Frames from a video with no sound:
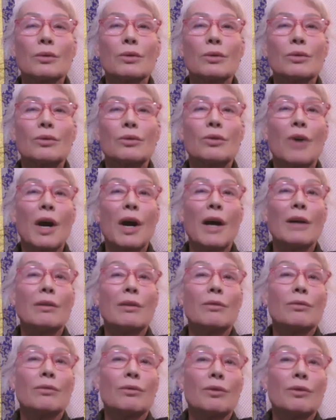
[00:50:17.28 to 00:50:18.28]
try
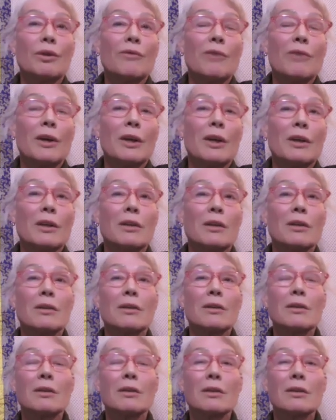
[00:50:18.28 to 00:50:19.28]
to even
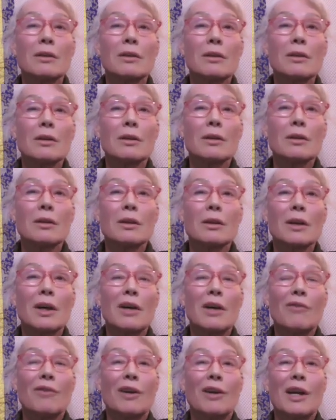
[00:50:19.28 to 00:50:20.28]

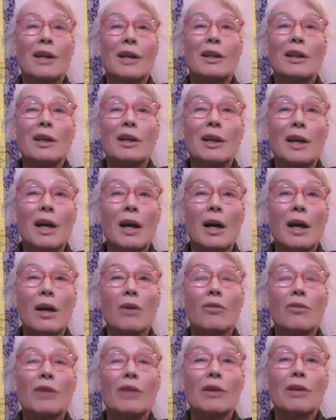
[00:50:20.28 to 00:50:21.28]
have an idea
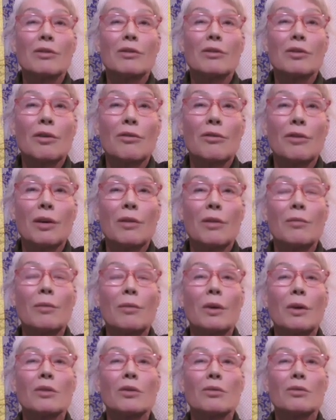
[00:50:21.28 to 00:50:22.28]
of that suffering,
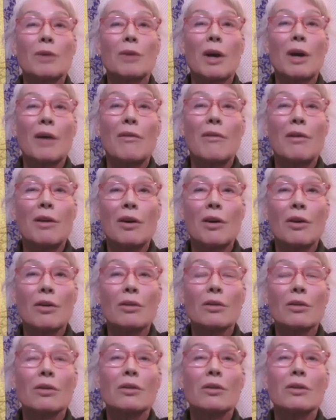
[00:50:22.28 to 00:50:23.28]
because we had
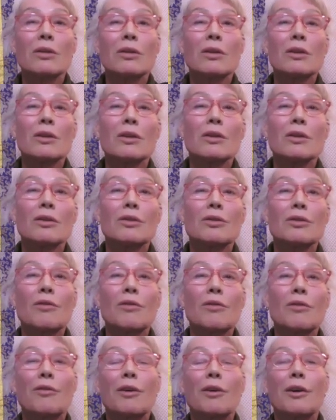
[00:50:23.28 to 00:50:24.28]
not
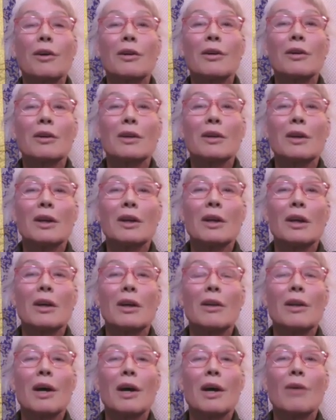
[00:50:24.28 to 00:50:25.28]
suffered
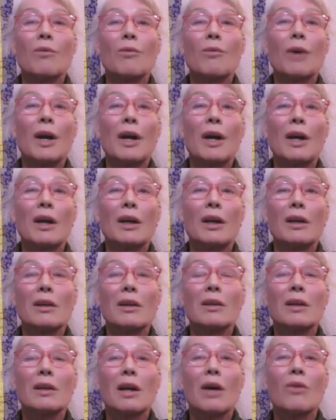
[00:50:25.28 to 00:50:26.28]
that way
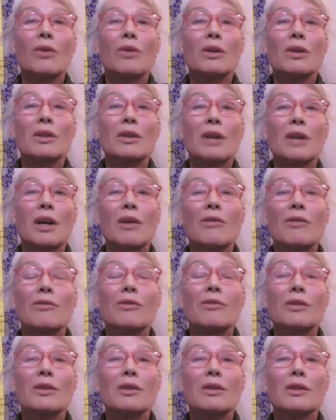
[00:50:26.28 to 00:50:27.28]
ourselves.